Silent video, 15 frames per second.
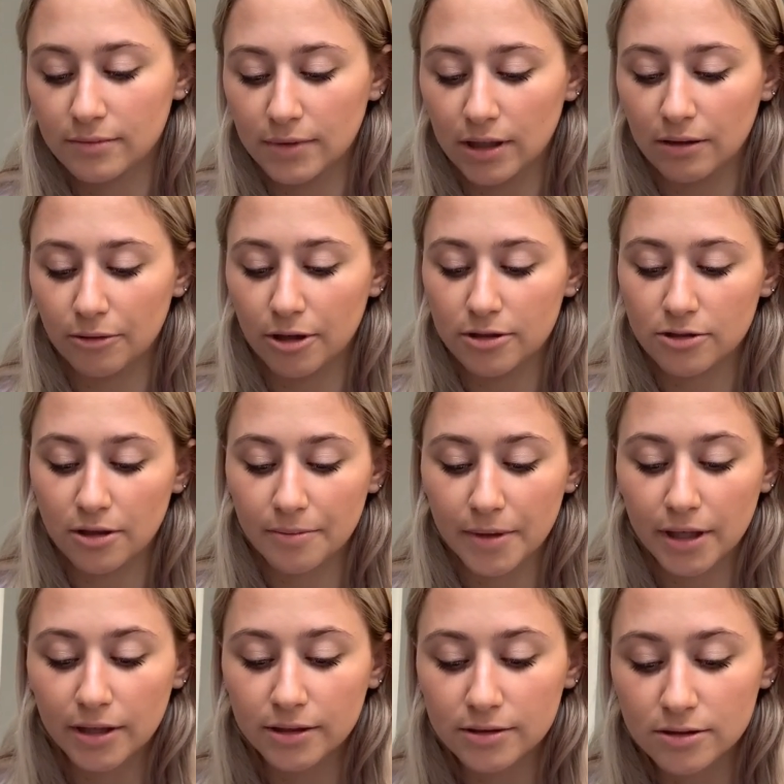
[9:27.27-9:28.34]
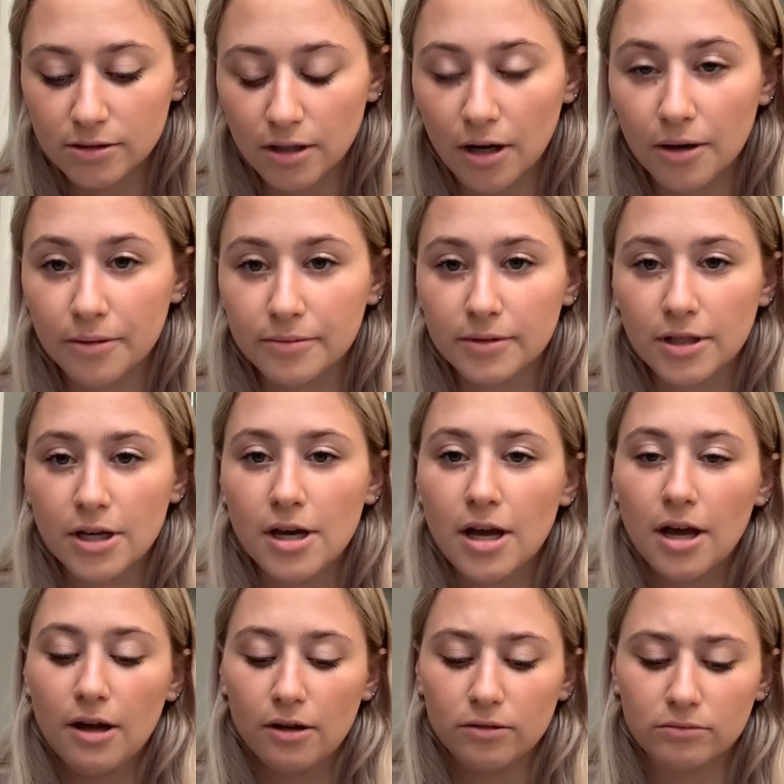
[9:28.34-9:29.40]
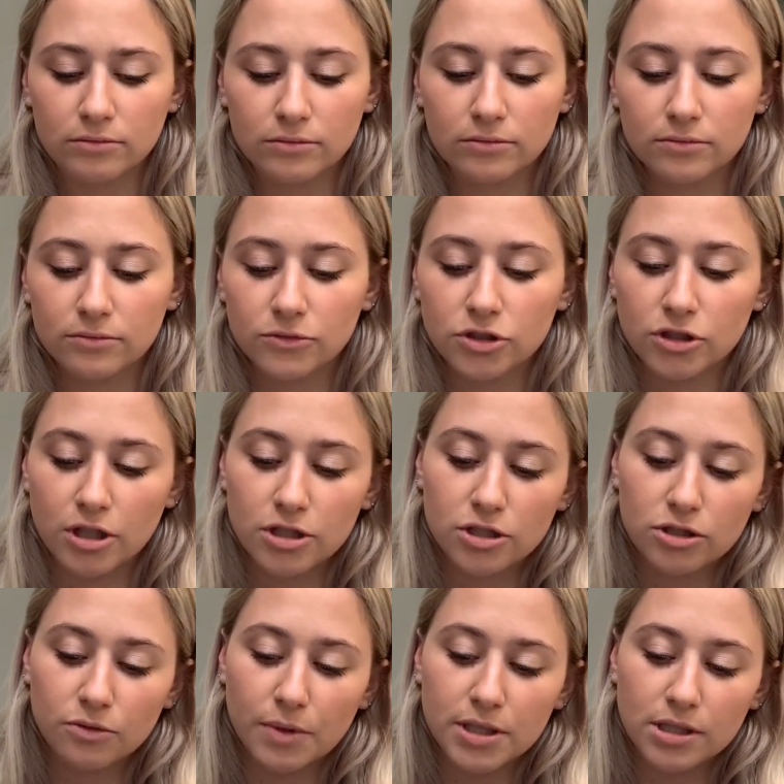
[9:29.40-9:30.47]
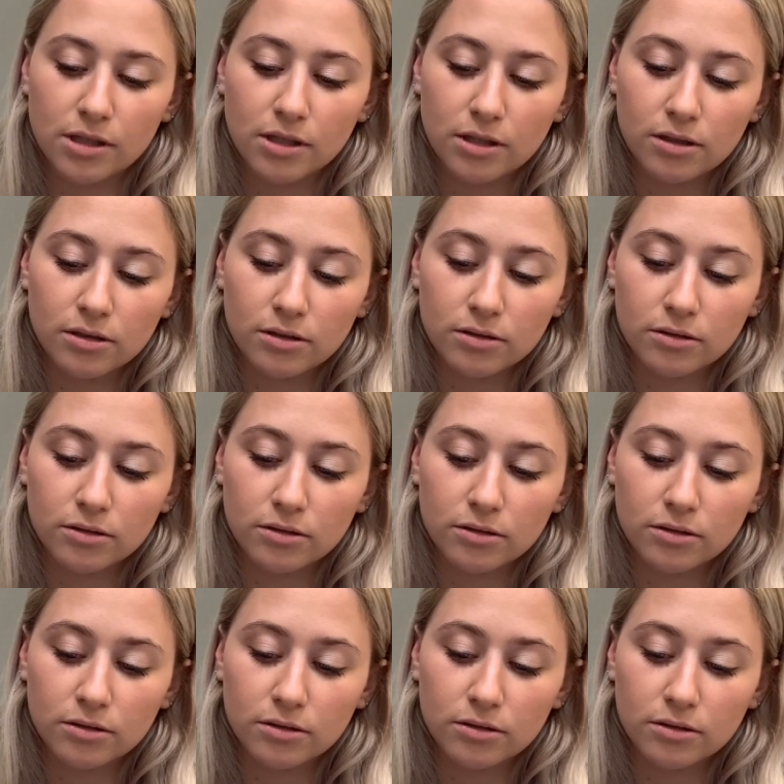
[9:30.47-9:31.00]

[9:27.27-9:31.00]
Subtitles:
it works on me, so. Just gonna squeeze a little.